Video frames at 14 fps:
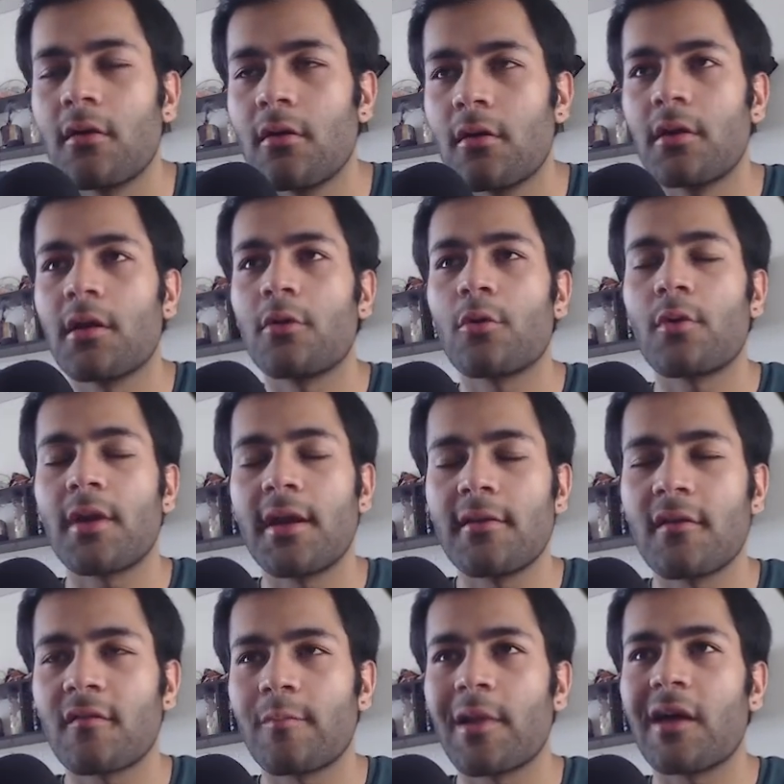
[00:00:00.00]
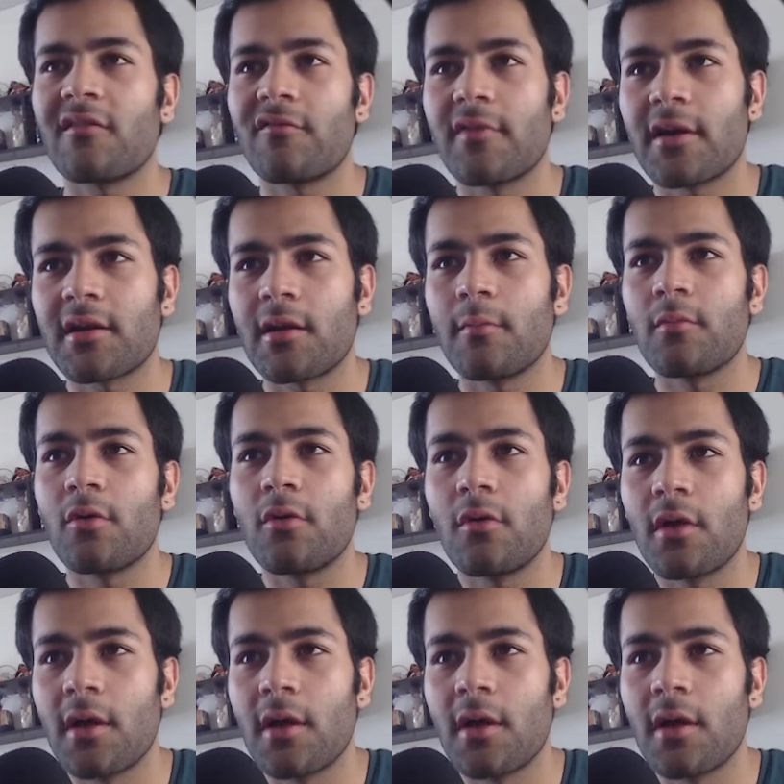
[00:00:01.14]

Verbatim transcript: Uh, now to create the splash effect, I'm,